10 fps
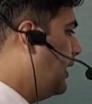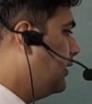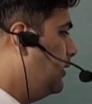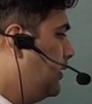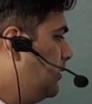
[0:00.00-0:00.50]

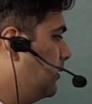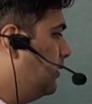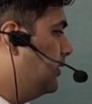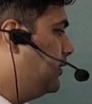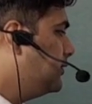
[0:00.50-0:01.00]

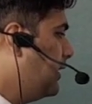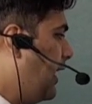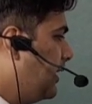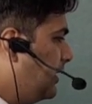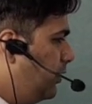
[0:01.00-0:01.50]
Anklet is
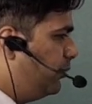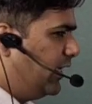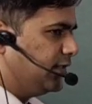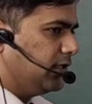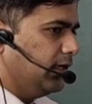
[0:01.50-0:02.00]
ankle
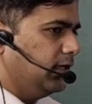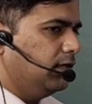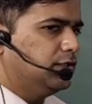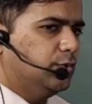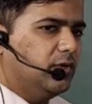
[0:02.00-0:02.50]
bracelet,
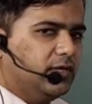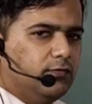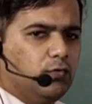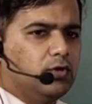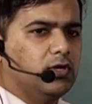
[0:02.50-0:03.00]
a jewelry
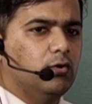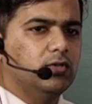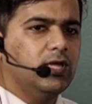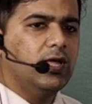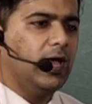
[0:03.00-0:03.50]
worn around
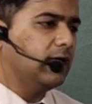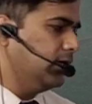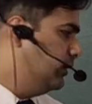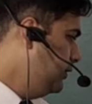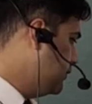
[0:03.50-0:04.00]
the
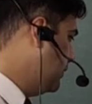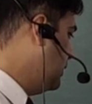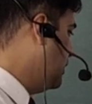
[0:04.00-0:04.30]
ankles.